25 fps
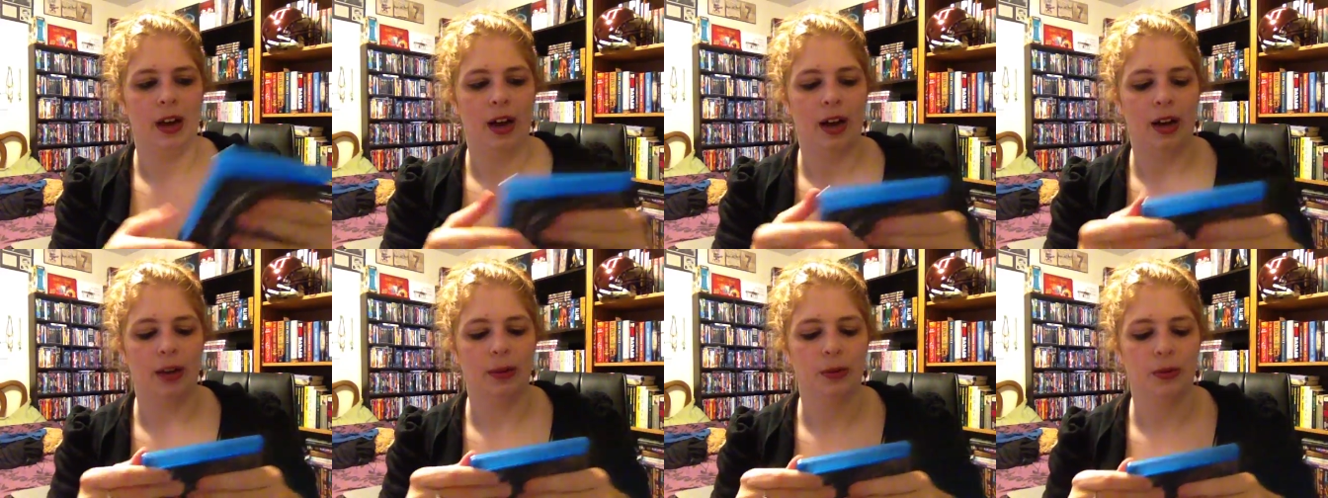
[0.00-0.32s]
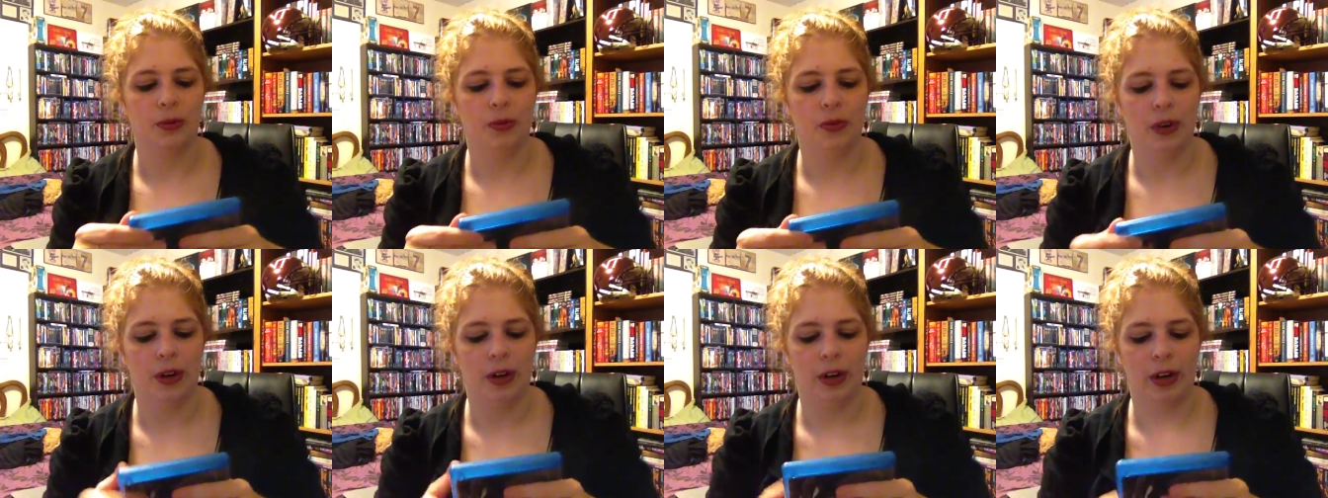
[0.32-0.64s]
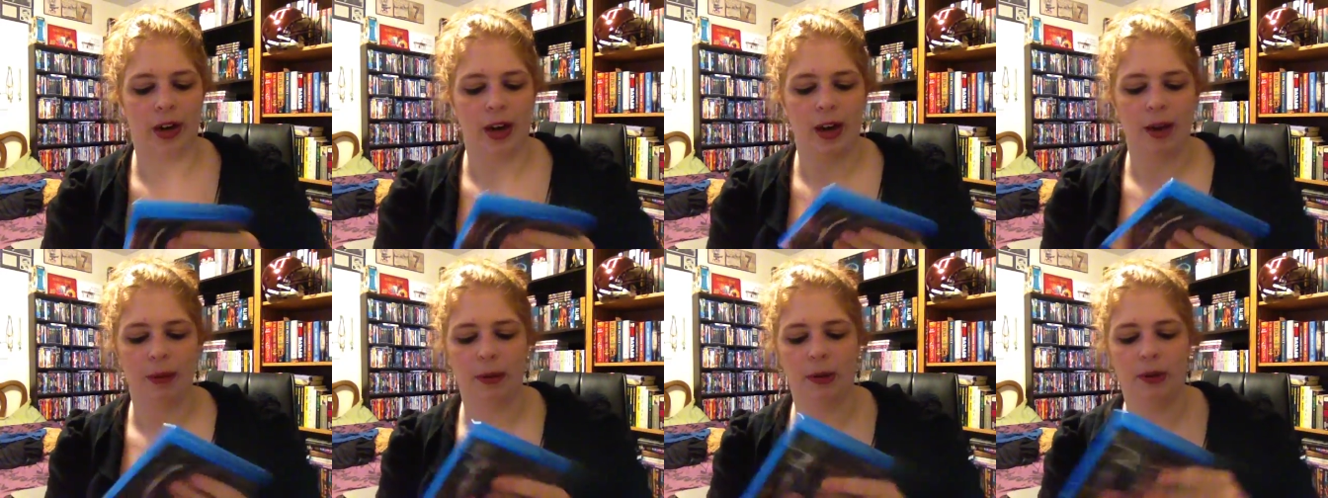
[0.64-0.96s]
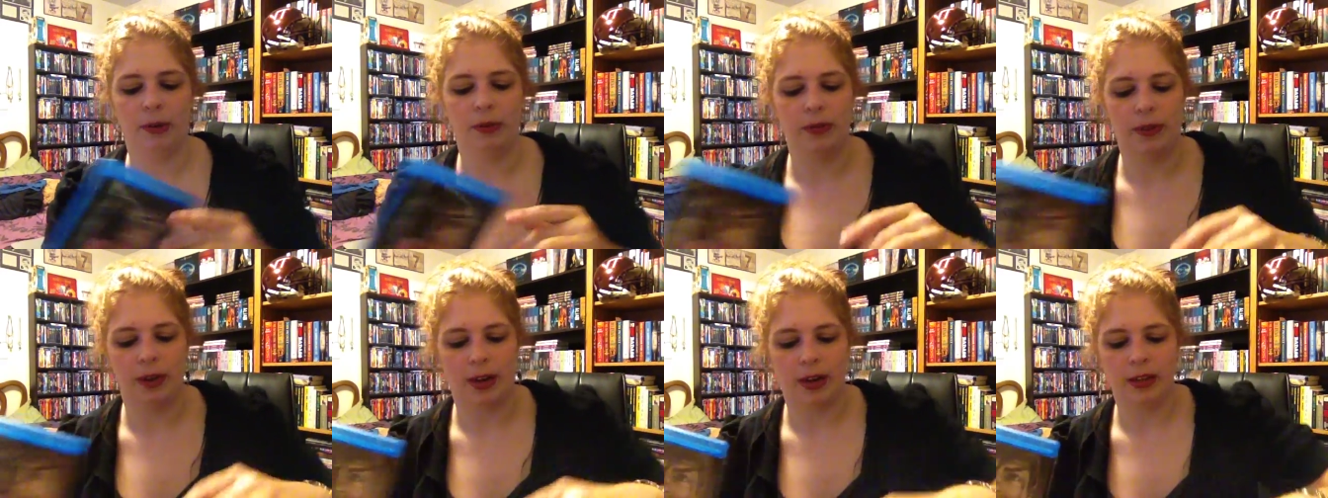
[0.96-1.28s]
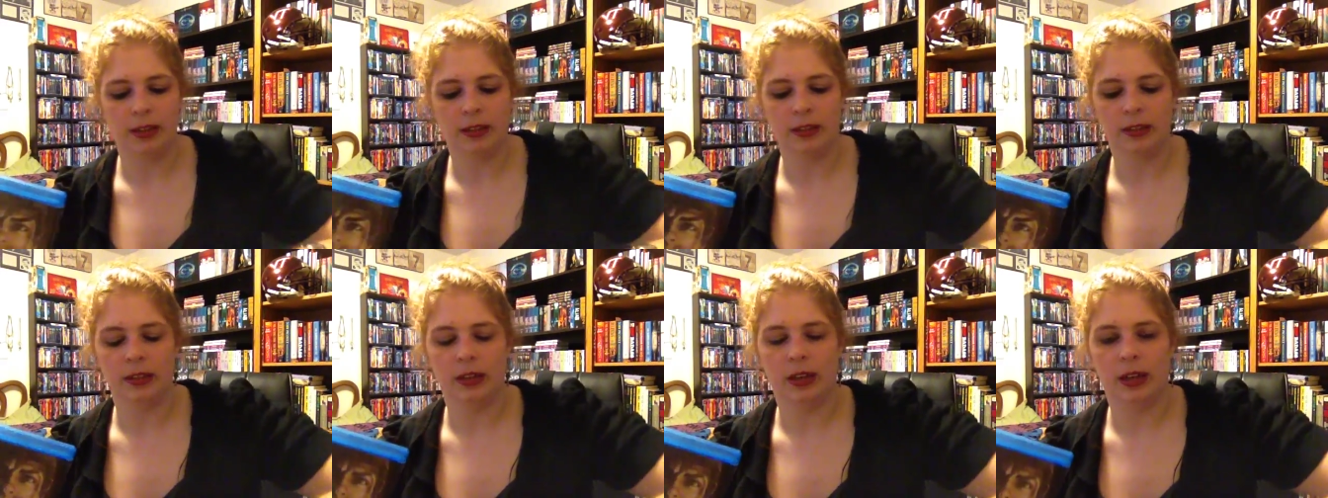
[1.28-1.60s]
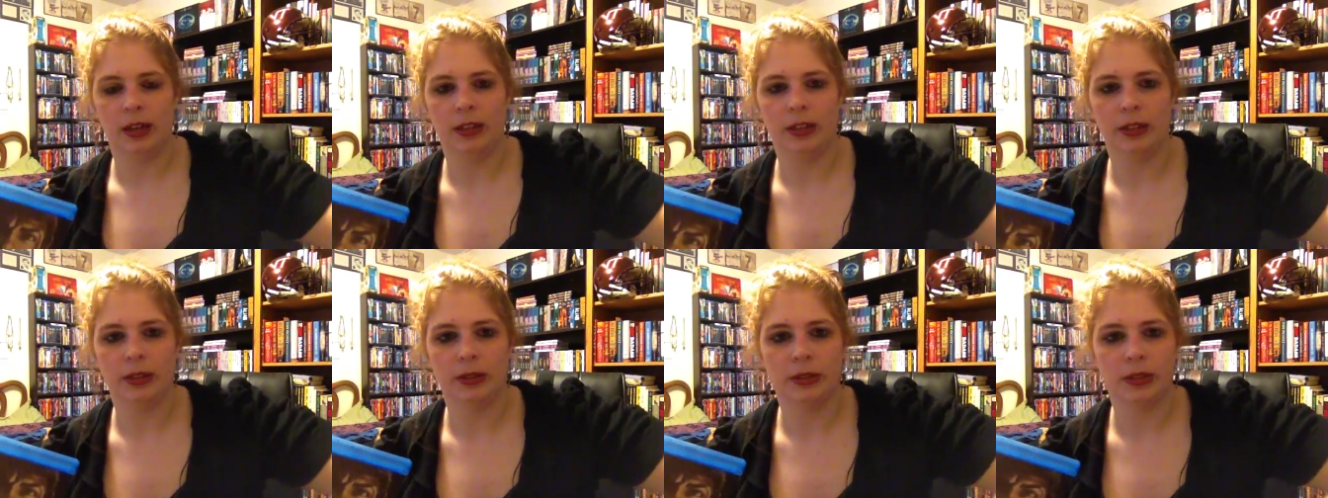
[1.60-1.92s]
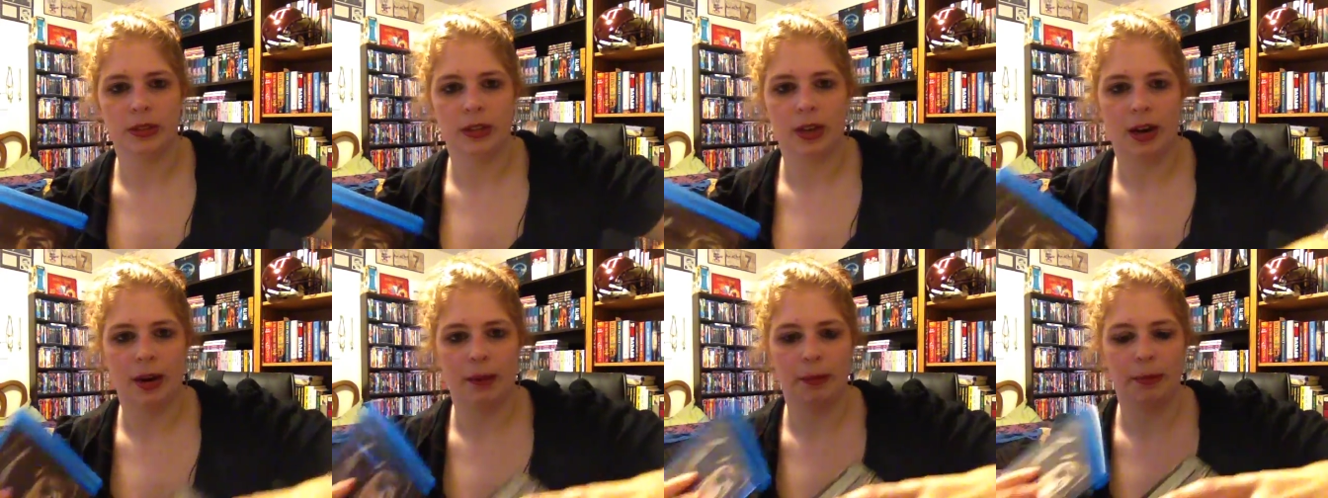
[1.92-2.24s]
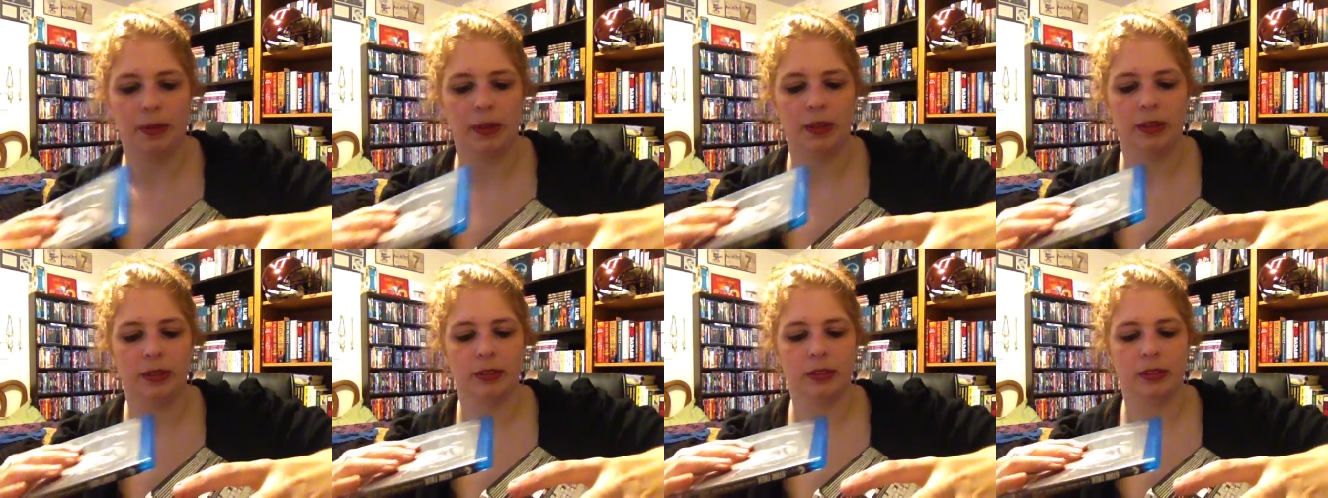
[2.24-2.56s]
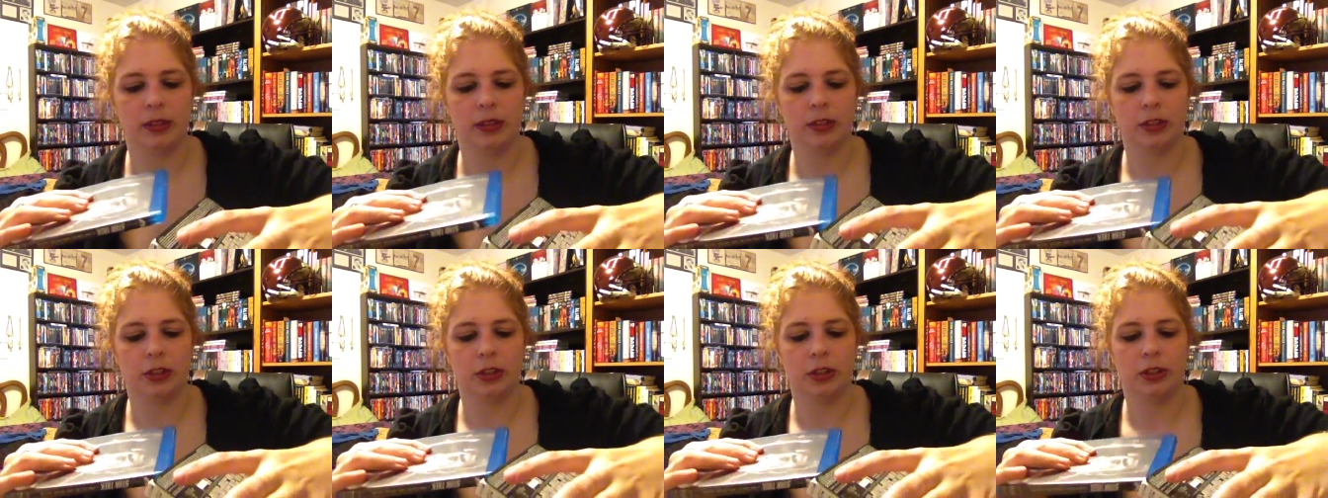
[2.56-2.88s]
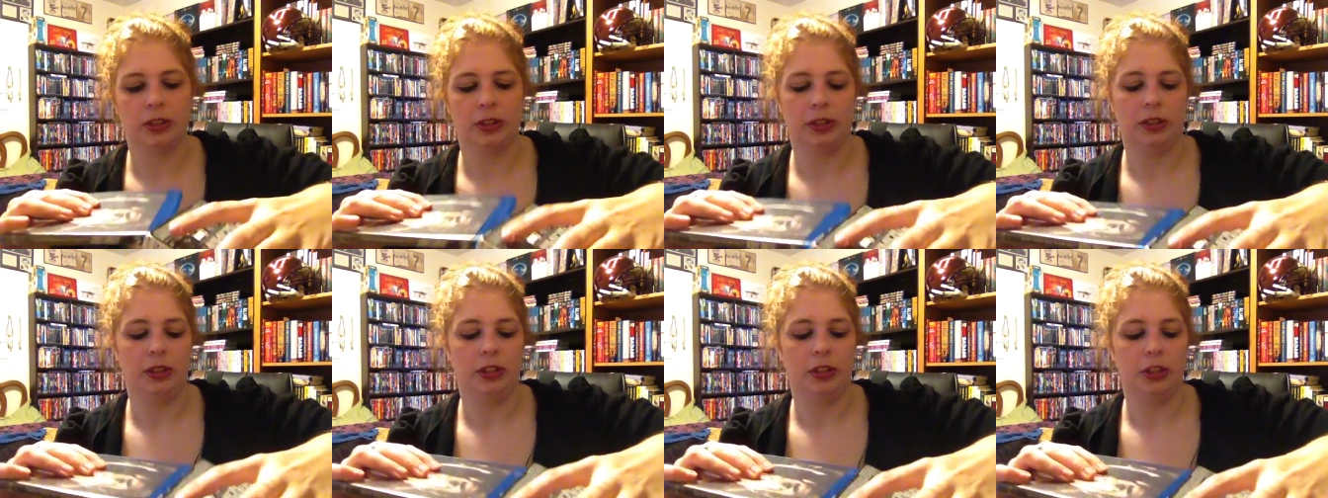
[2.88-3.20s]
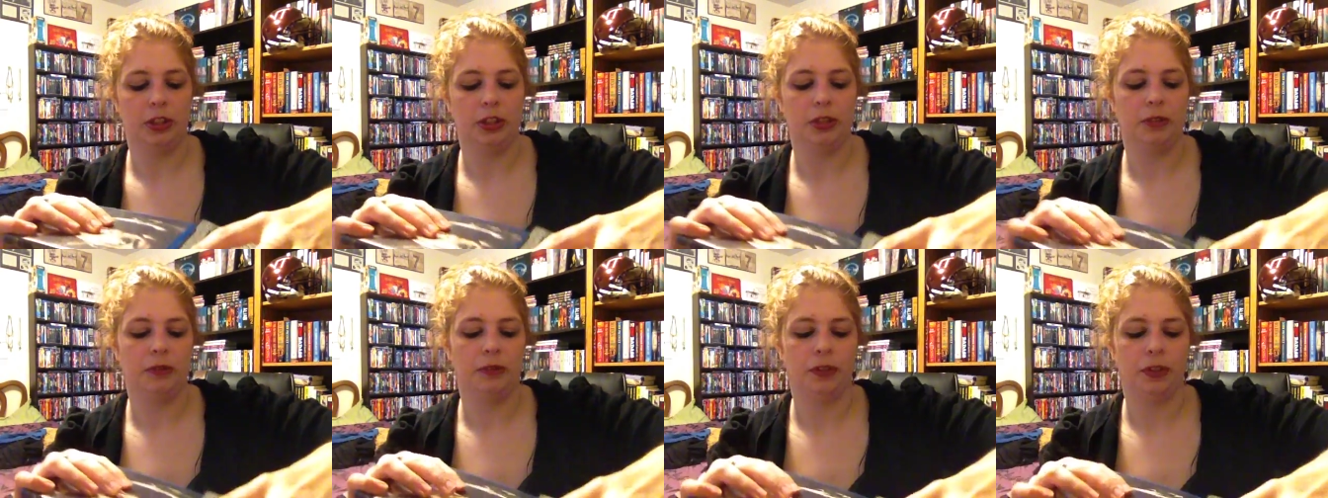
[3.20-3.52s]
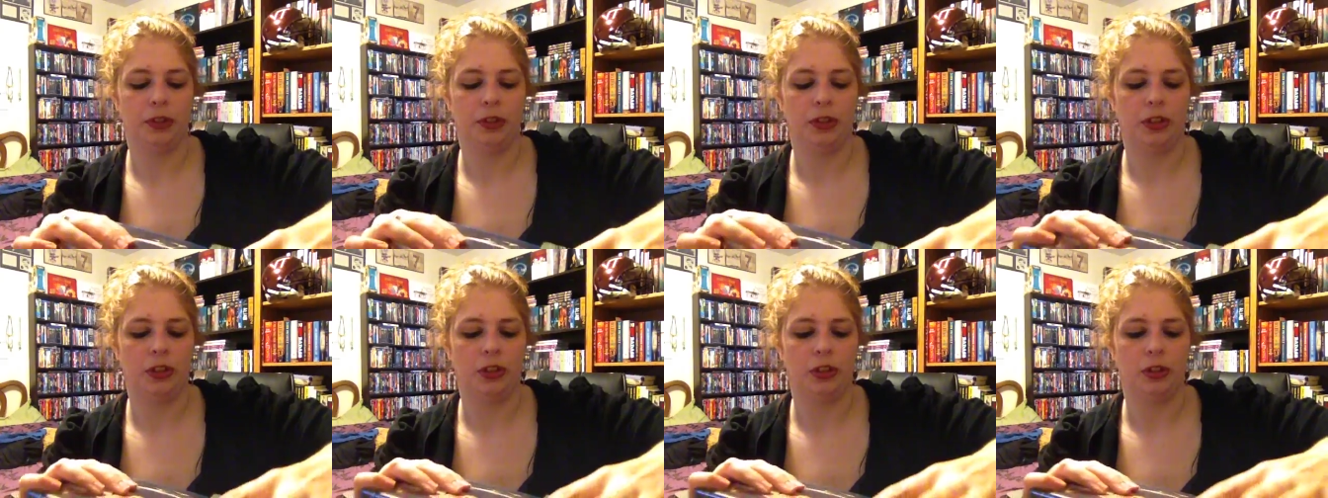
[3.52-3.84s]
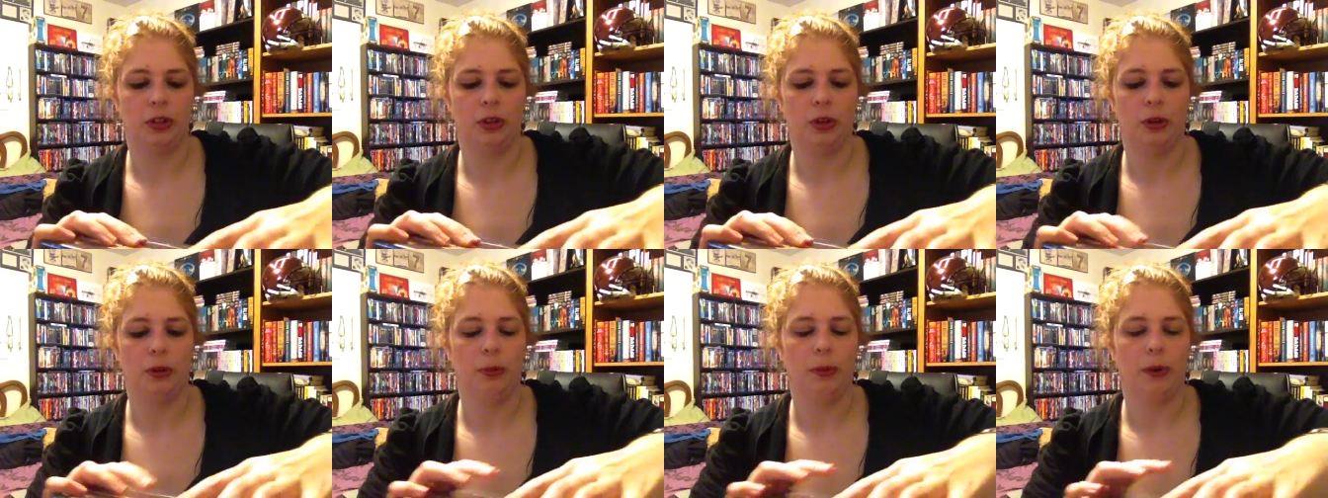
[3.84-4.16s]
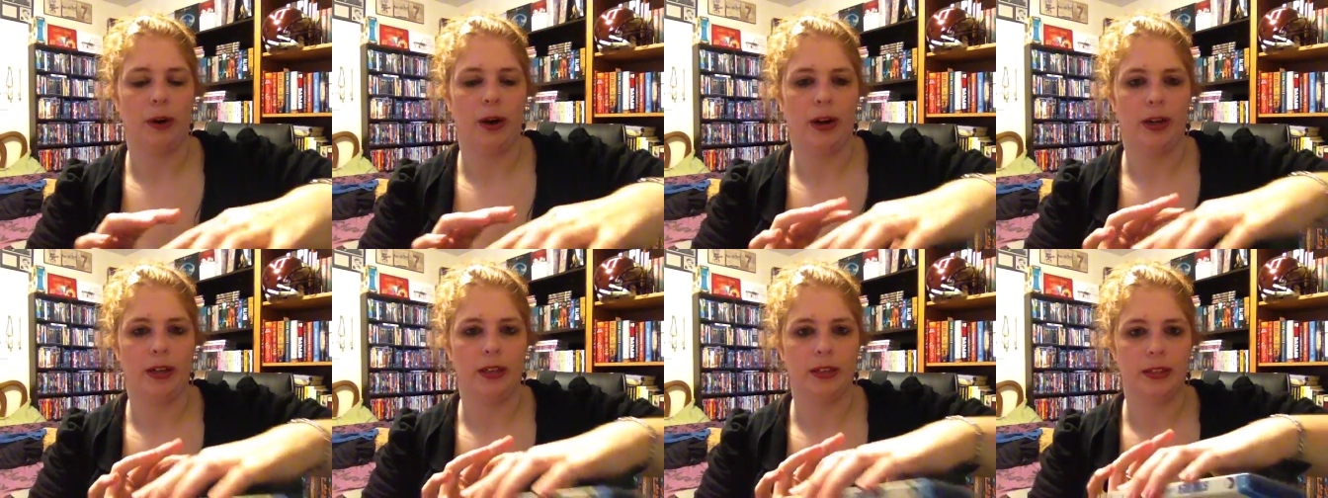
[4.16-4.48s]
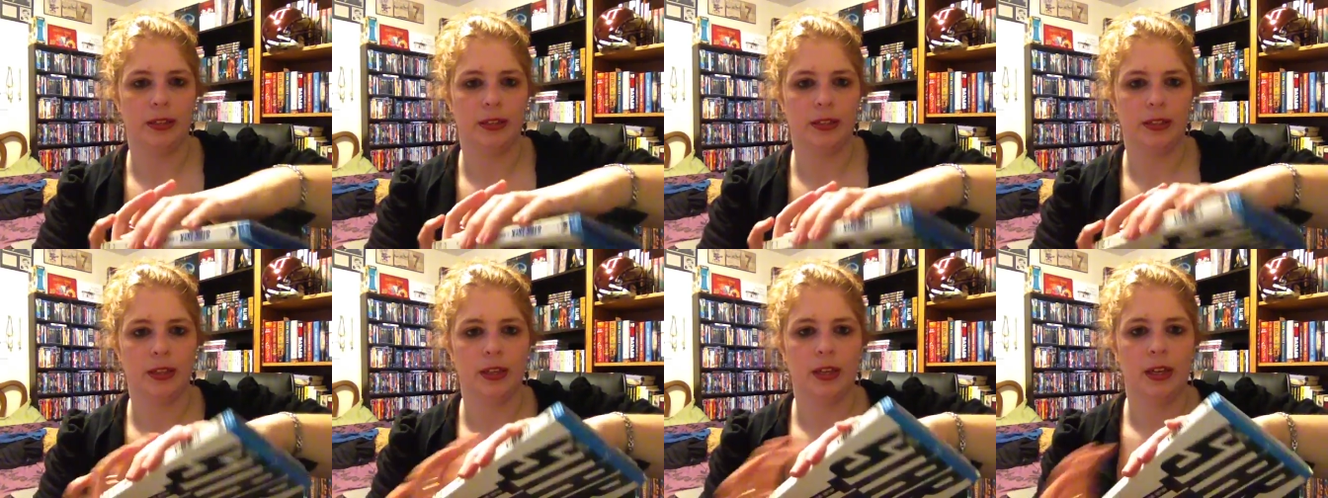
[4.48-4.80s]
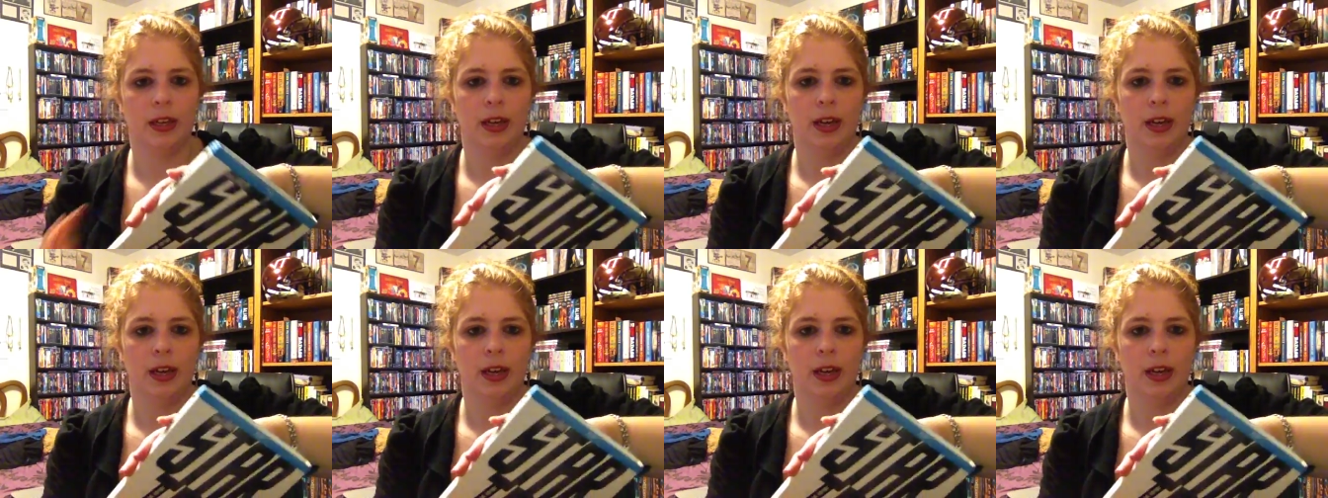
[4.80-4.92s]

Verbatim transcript: I was very happy to find a used copy in such good condition for such a low price.